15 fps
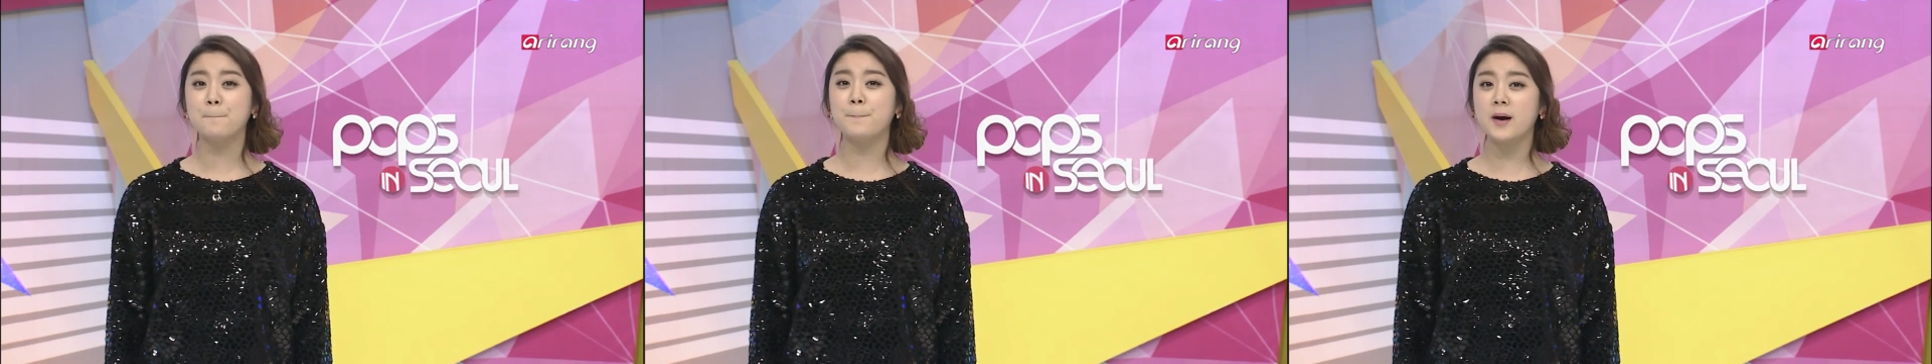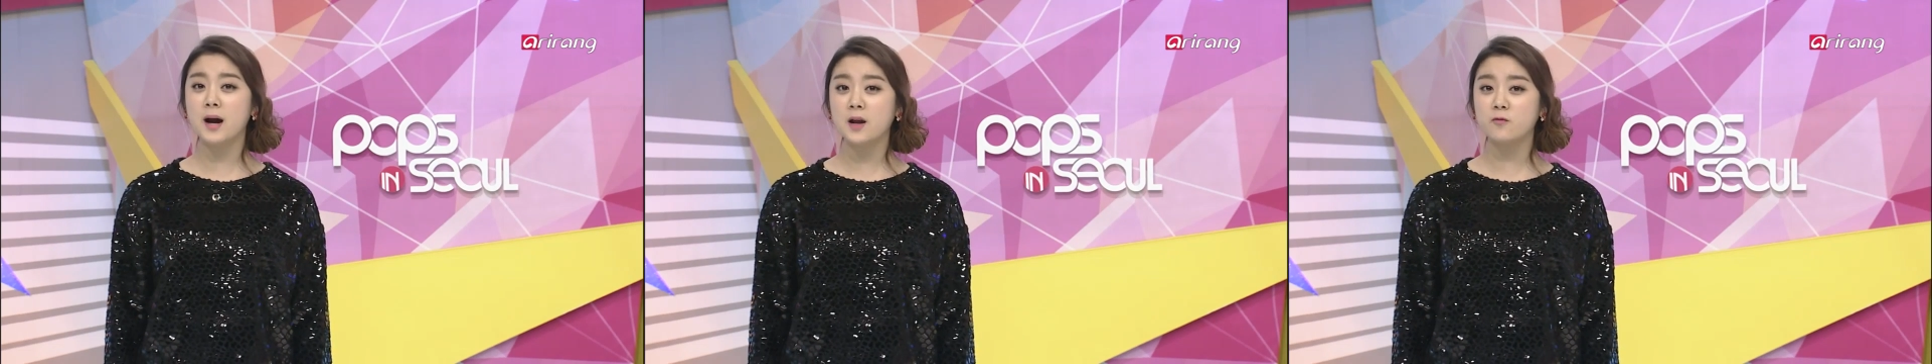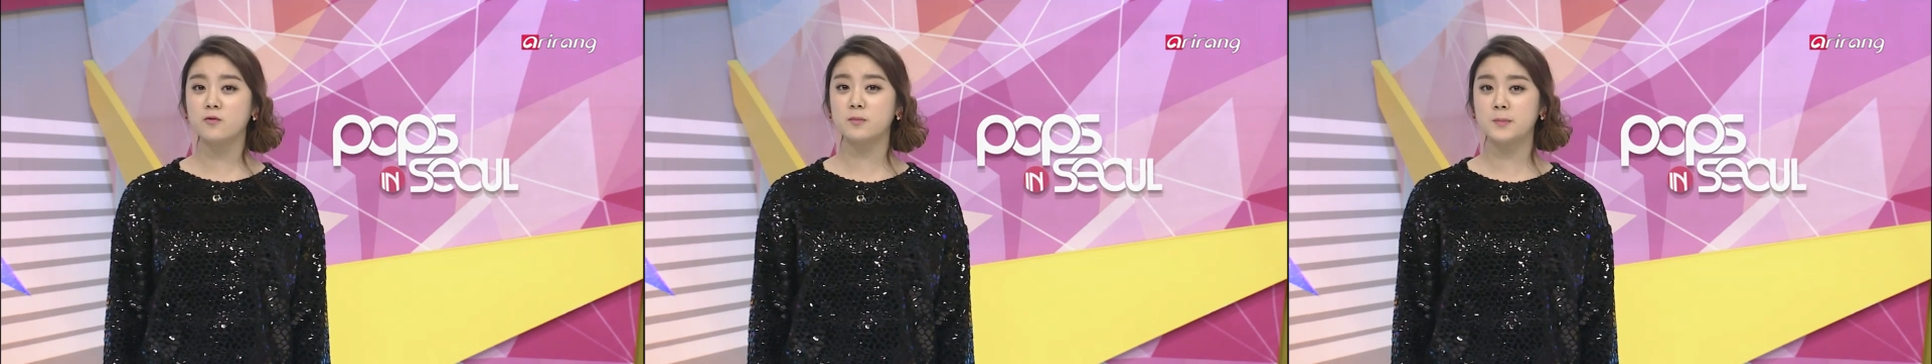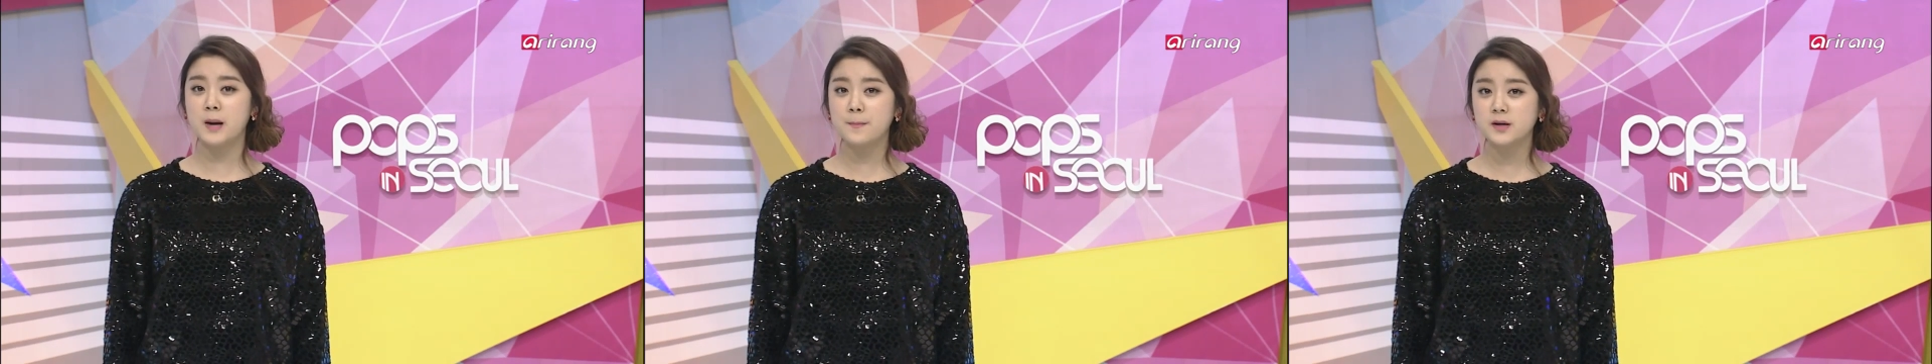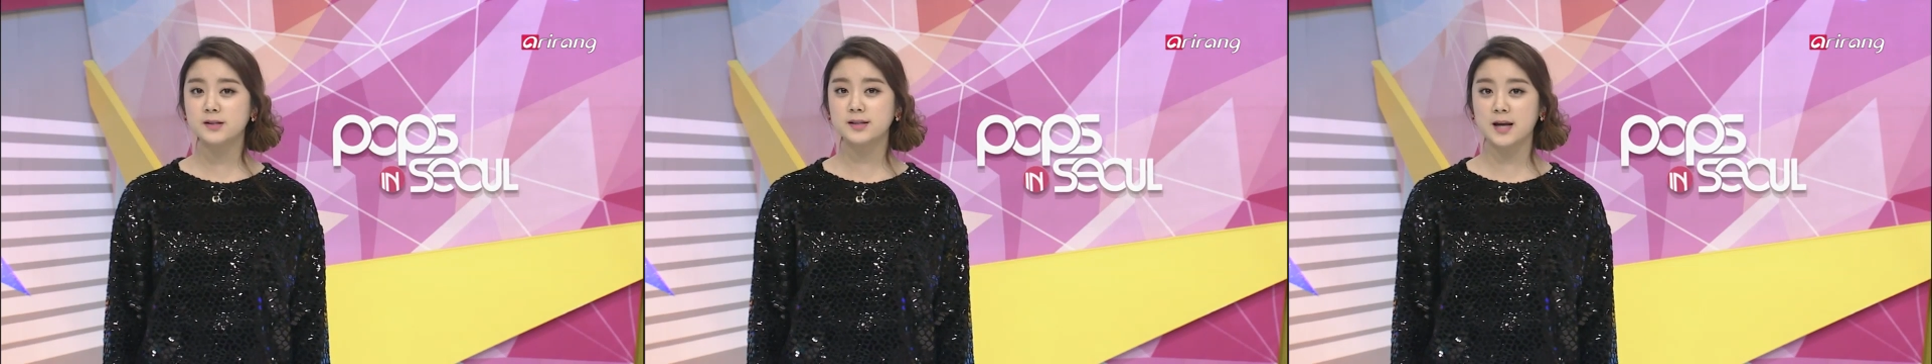But
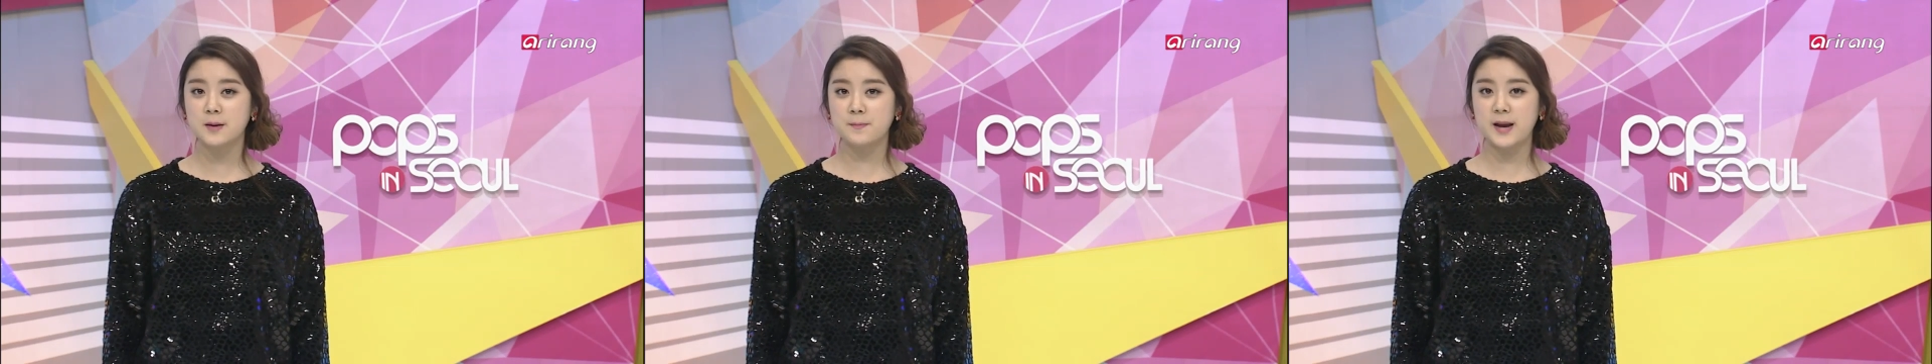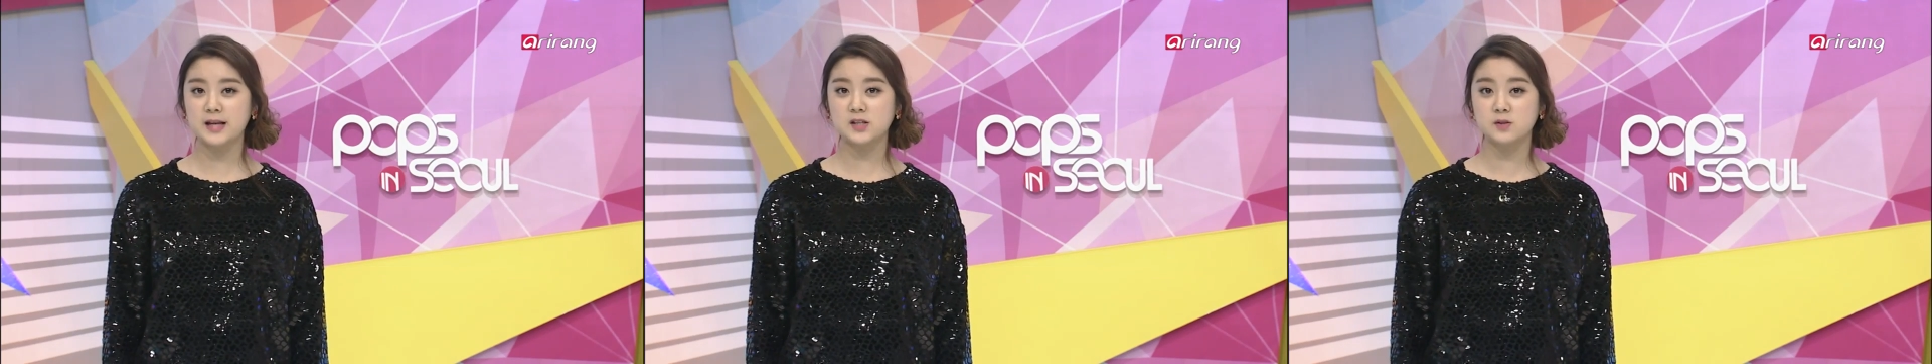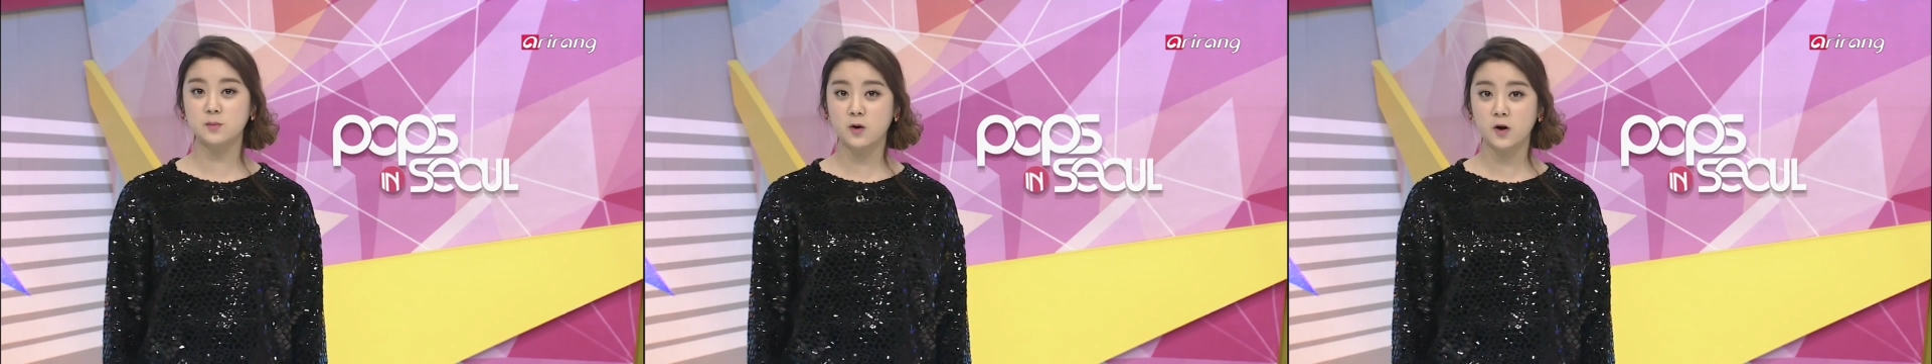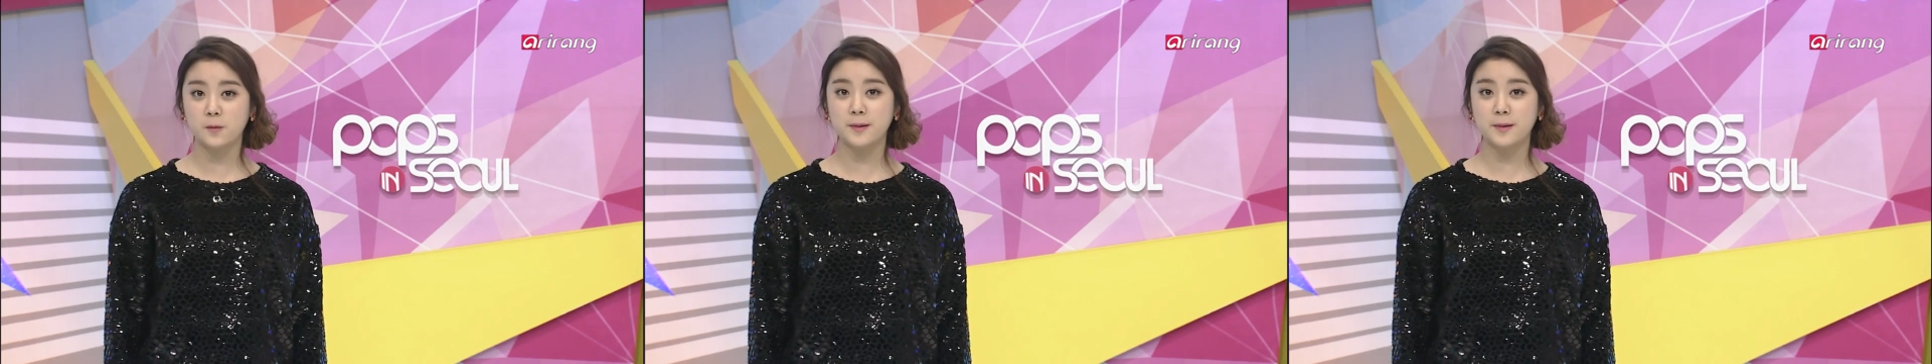remember to come back tomorrow